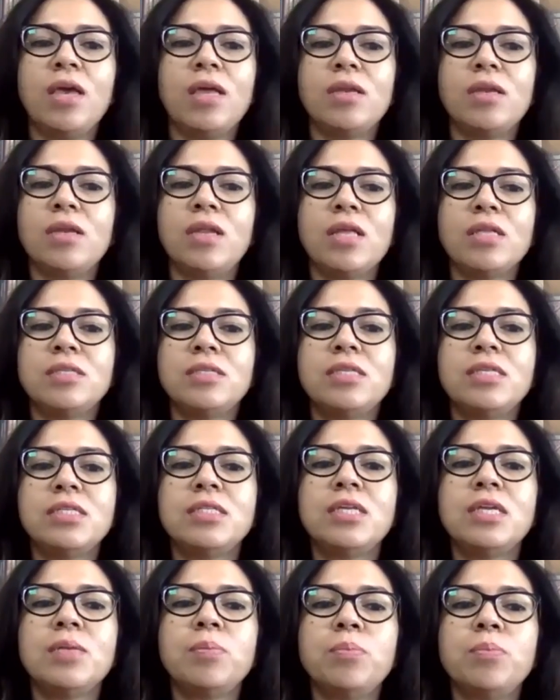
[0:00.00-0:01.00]

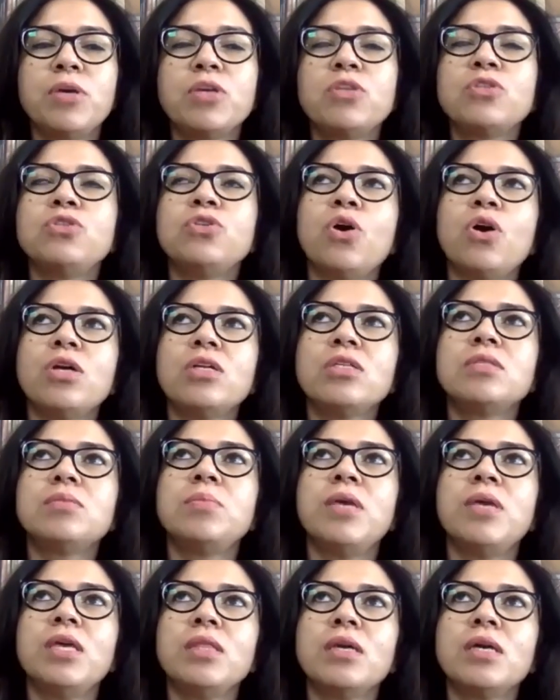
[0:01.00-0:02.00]
that because yours
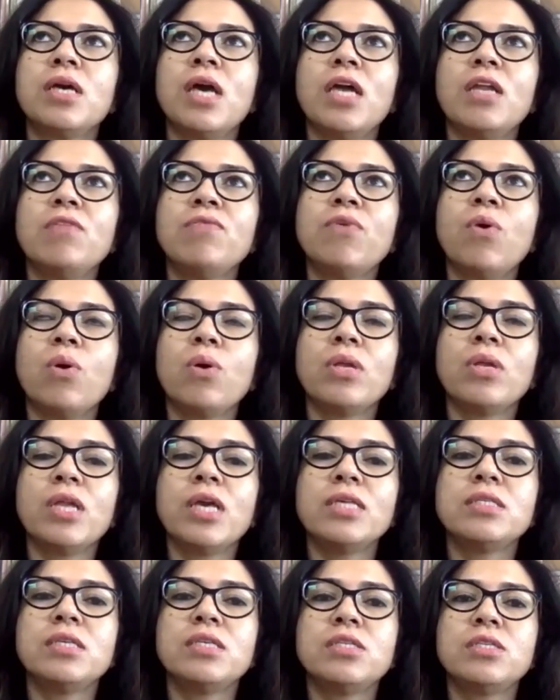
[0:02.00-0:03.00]
being the kind of
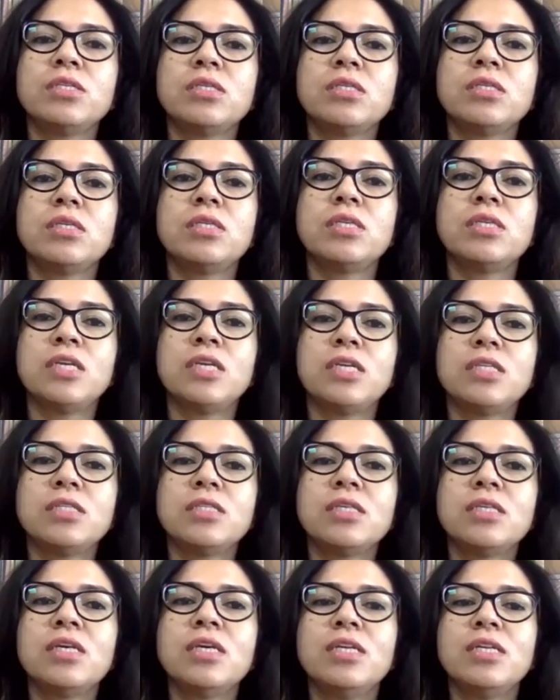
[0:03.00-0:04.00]
organization it
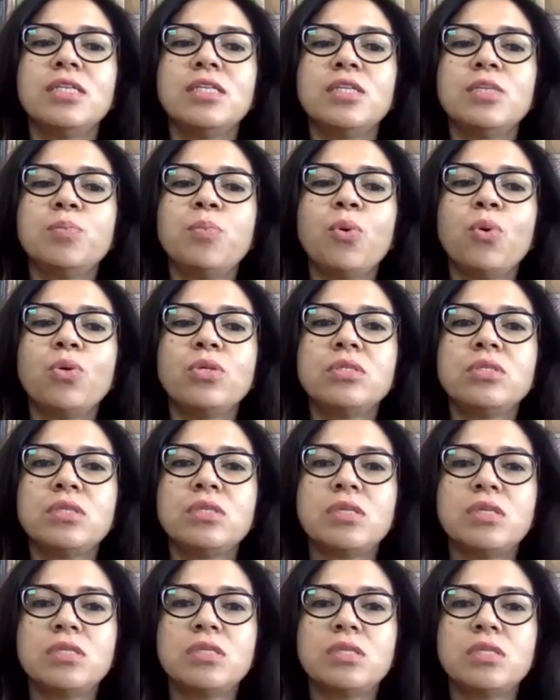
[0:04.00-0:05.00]
is, did it pose
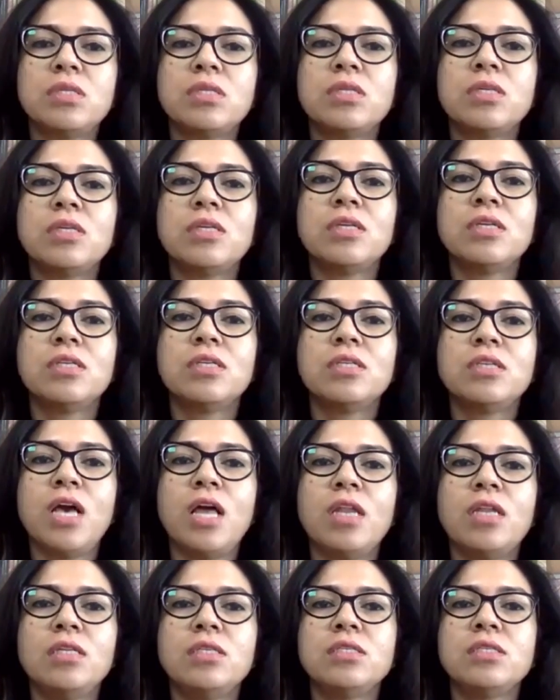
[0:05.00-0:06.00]
certain
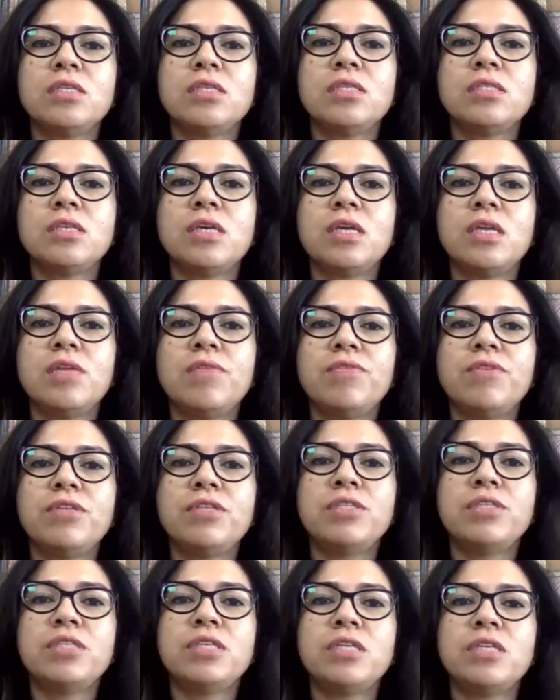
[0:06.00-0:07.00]
challenges? And if
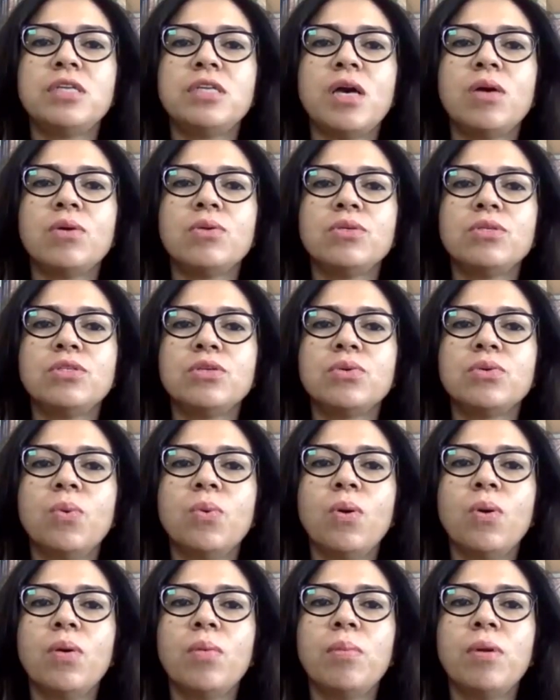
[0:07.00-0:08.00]
it did, how did you
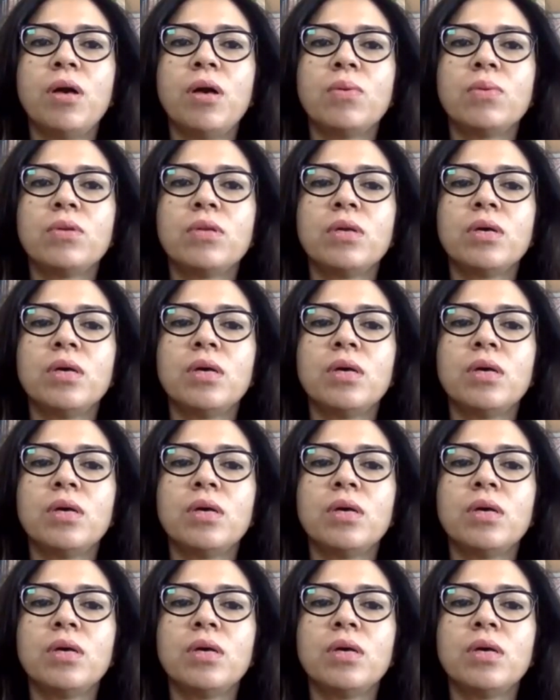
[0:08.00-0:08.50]
go about,